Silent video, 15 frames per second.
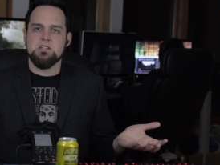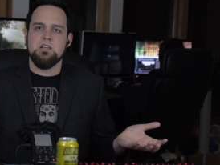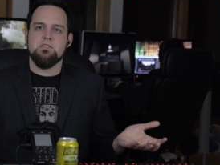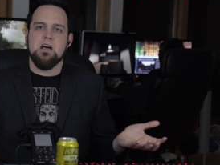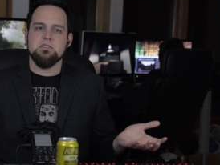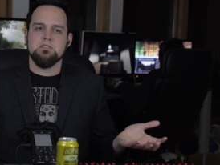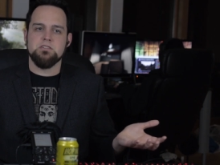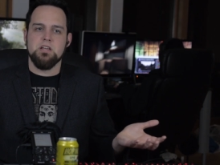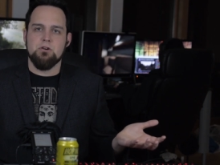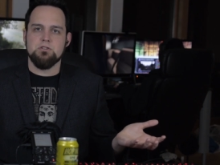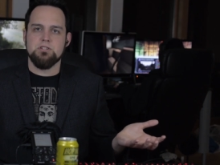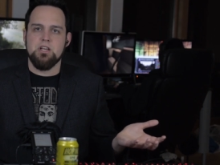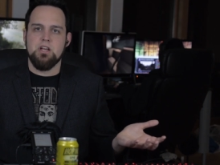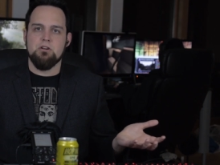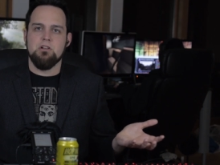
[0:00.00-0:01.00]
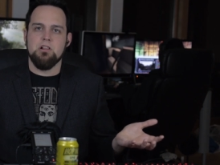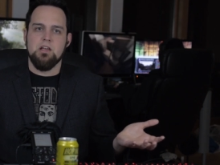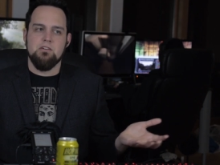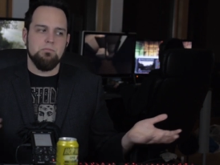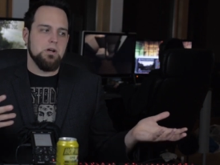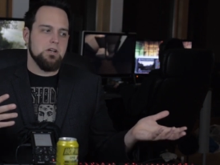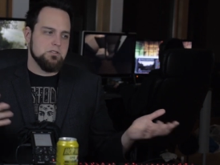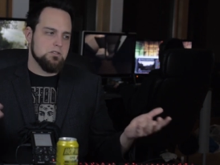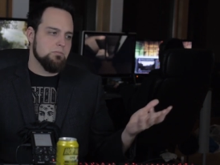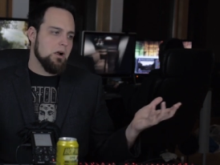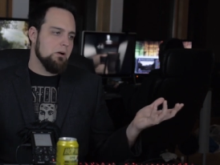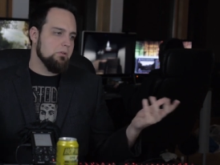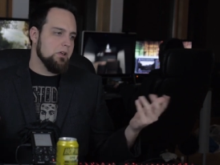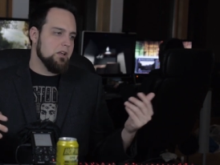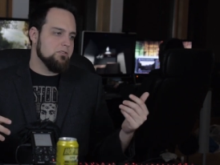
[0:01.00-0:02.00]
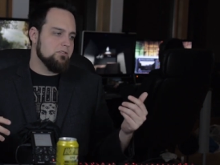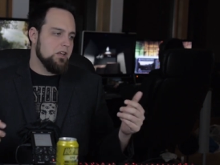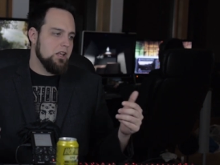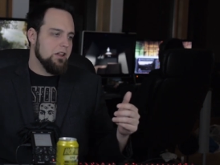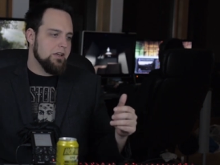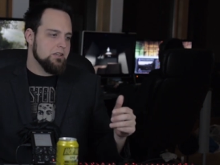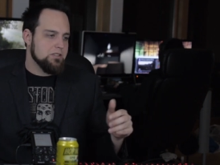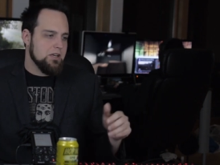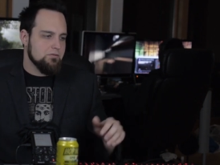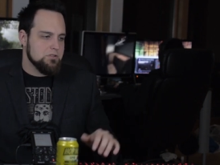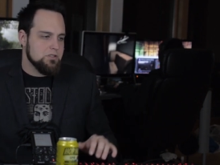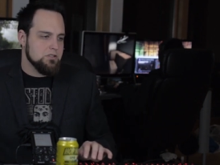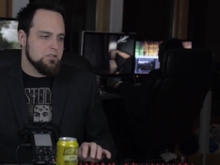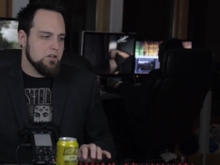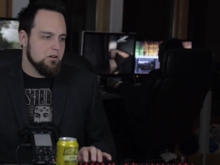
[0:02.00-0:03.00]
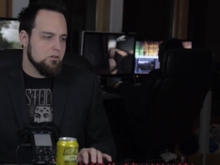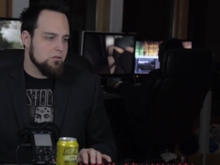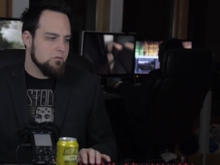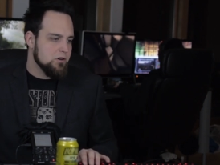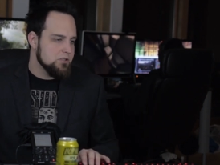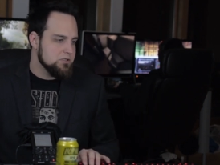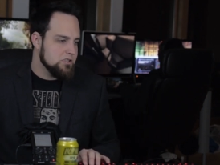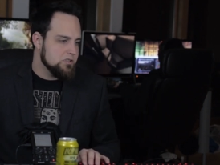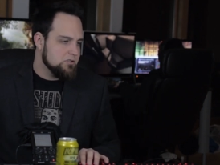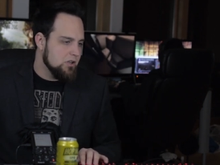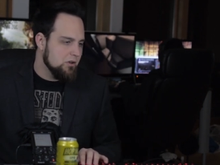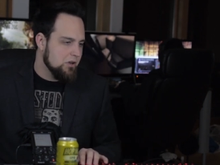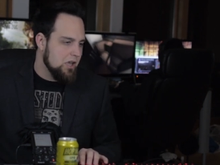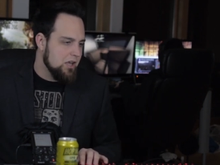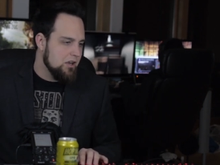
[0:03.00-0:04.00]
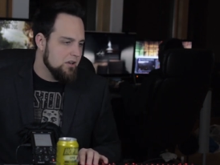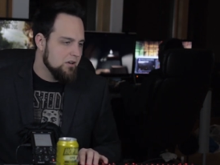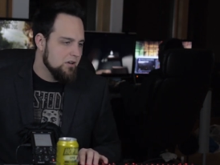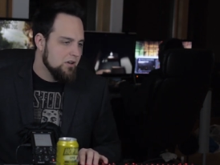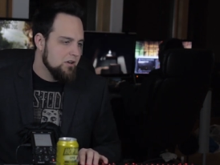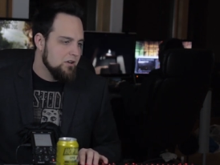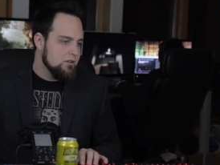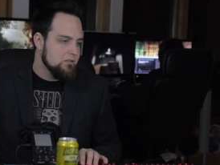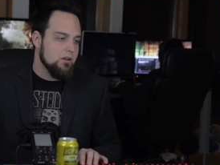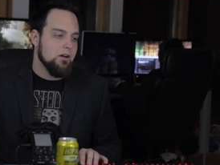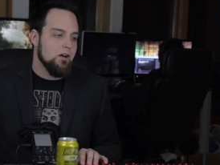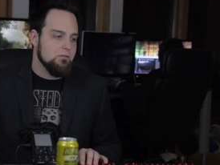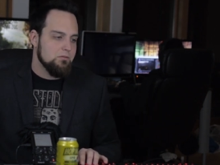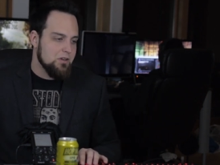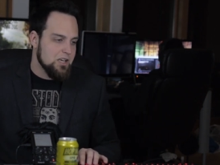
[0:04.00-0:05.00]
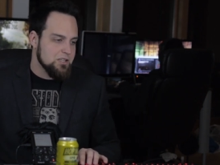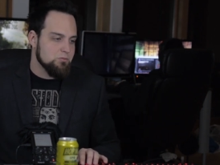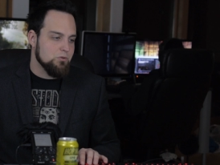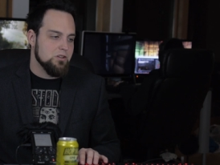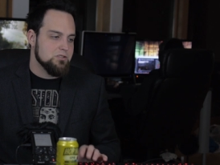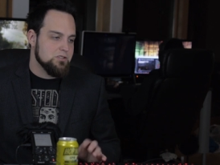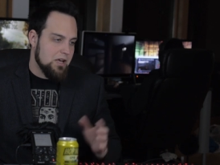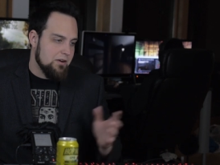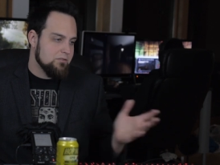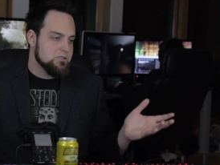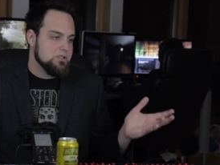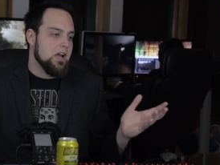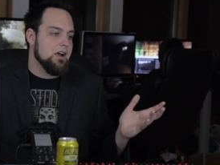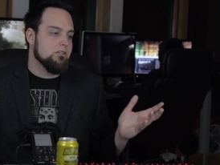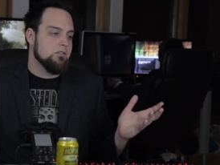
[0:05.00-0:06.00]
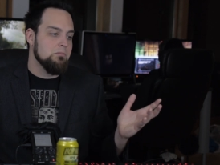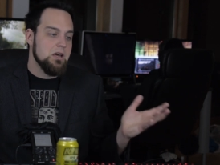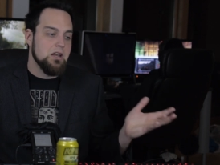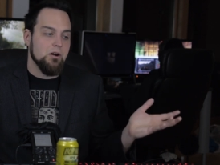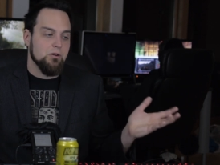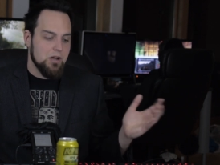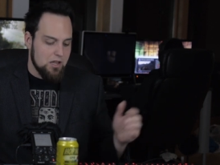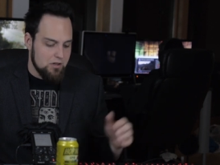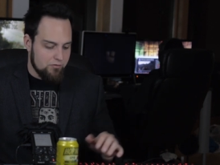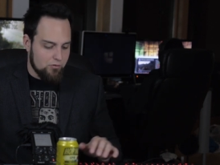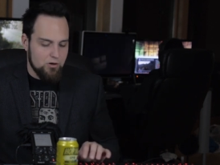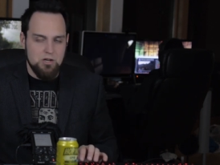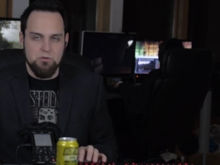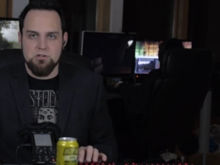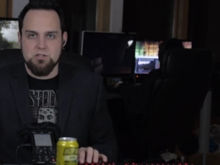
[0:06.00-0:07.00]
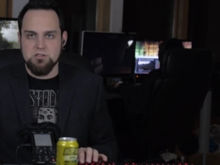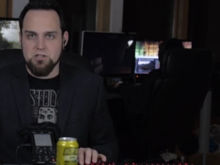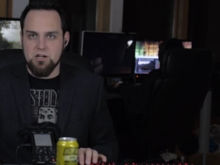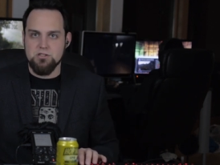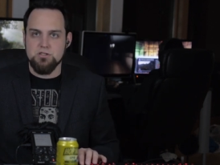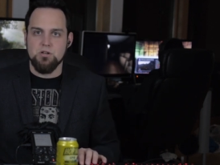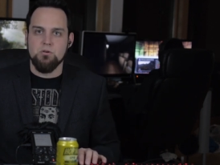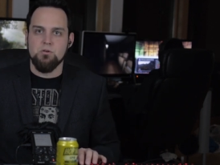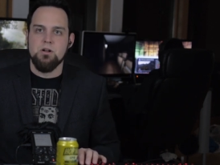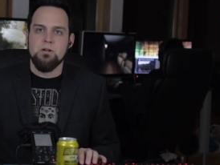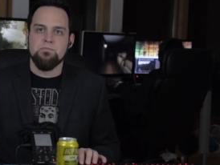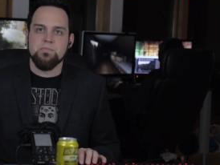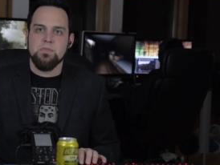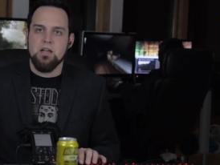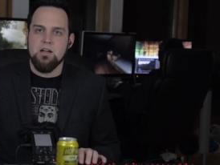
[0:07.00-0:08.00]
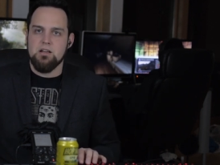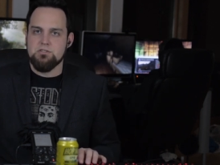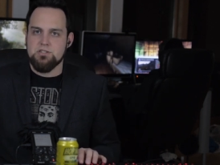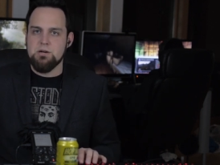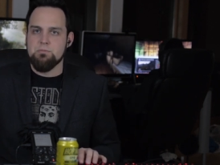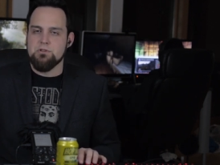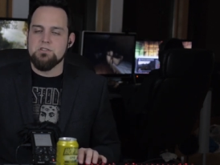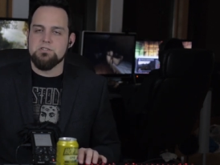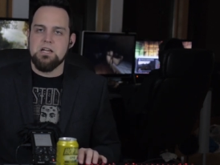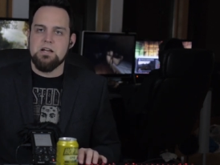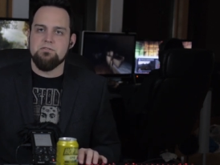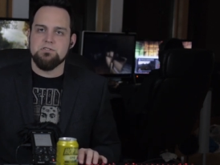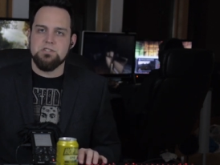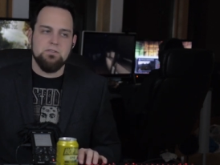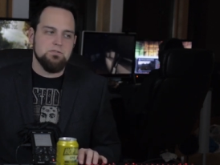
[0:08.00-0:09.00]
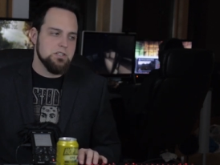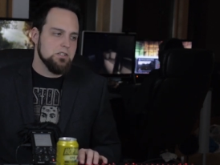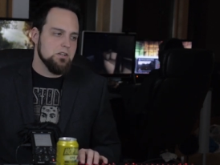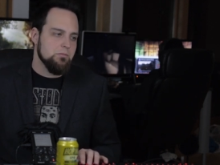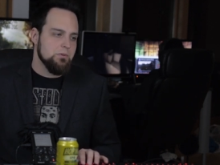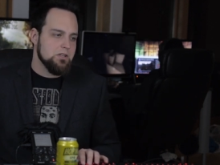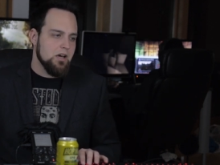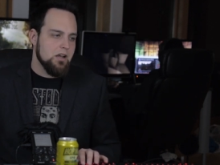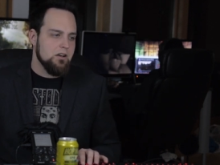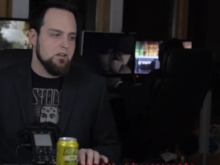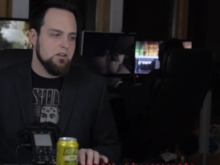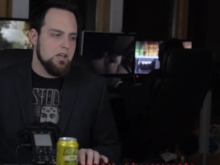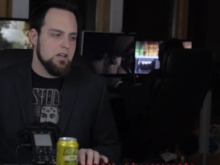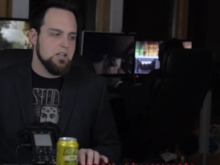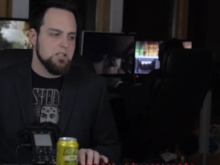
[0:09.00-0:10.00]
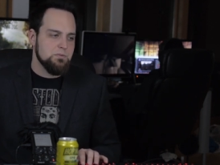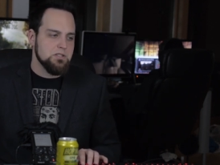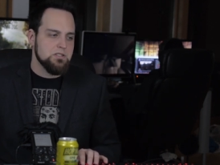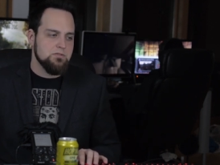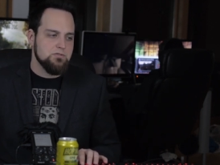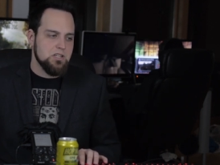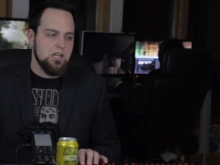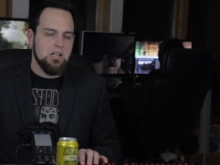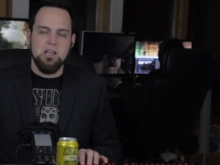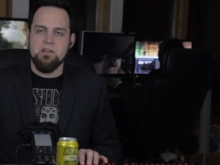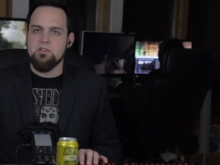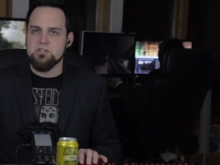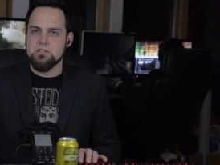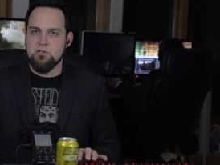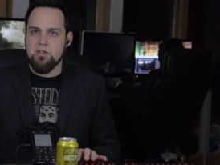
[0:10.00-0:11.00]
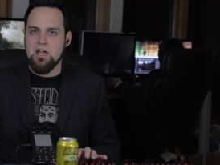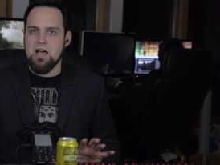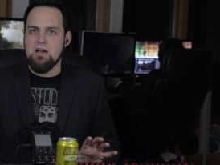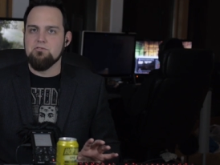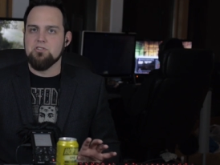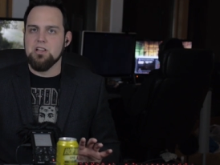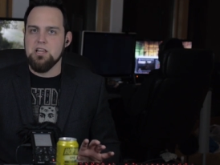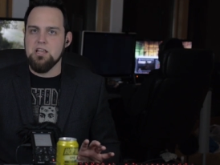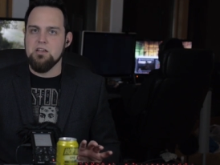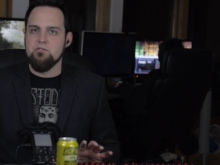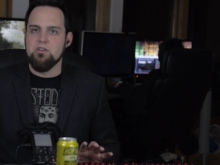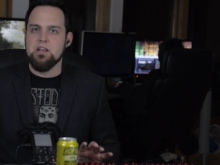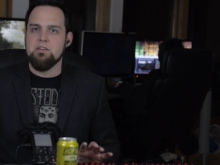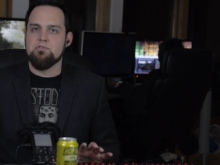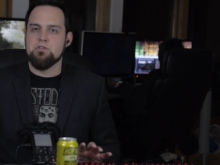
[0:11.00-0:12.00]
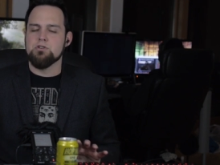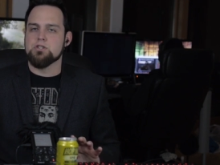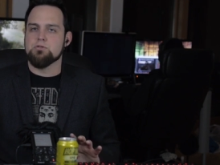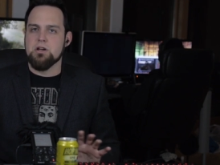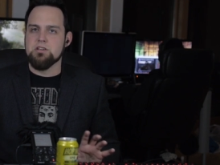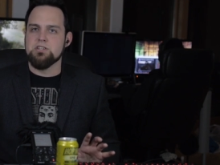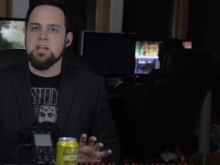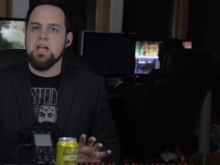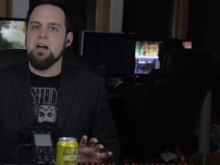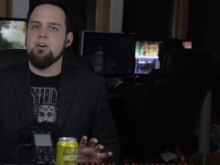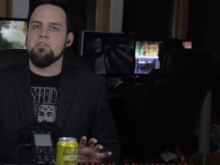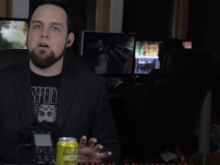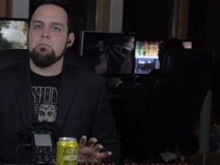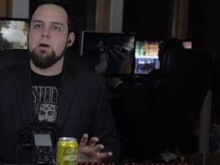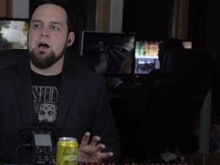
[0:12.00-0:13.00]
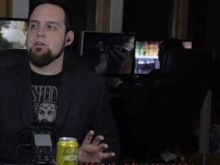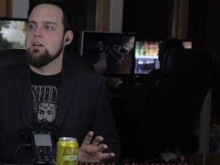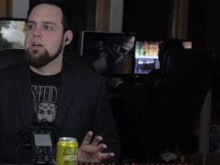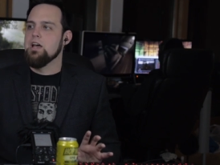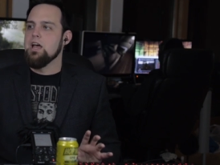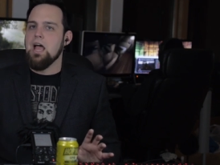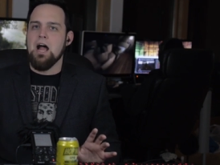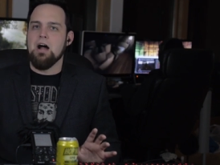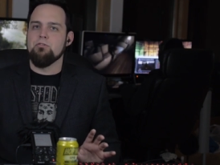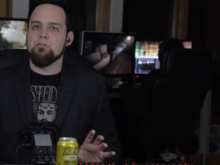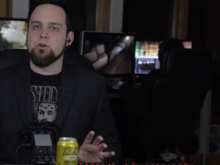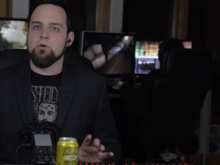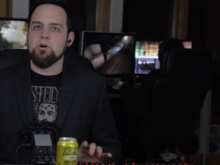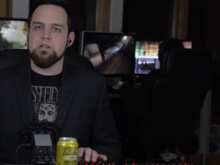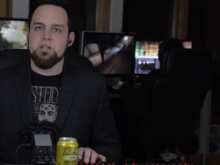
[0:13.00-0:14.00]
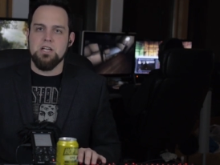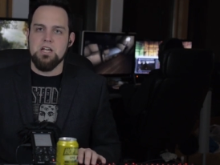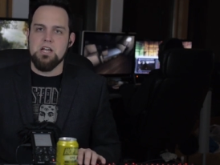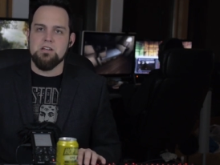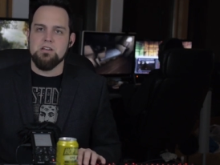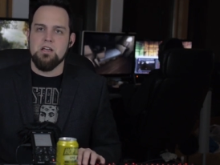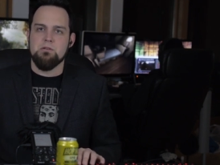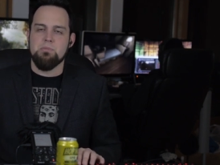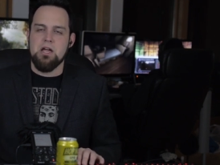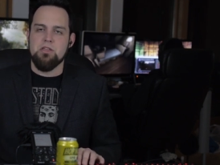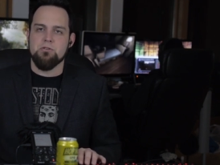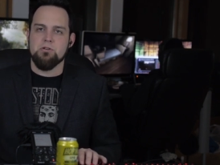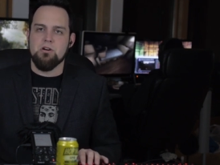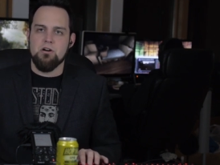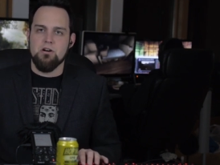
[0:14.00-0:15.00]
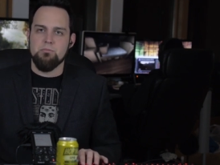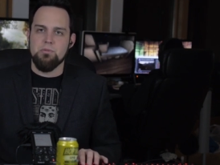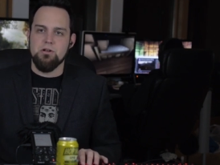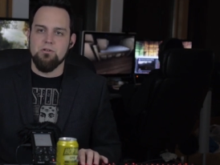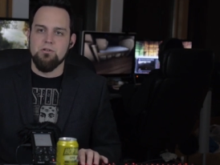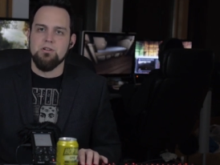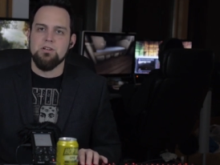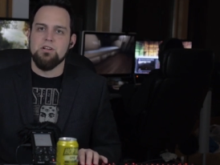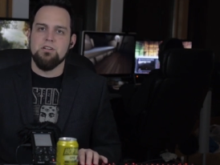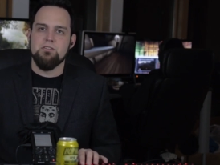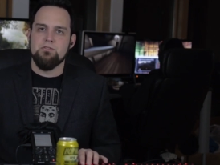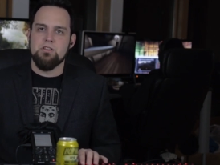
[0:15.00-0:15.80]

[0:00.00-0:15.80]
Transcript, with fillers: to sixty thousand dollars a year to live because they're probably in a city like San Francisco. Where is this located? Uh, guess what? San Sacramento, California, which is also uh, cheaper than San Francisco, but not an inexpensive city to live in. So they have to live. And if they're stressing out about how they're going to eat and pay their car bill,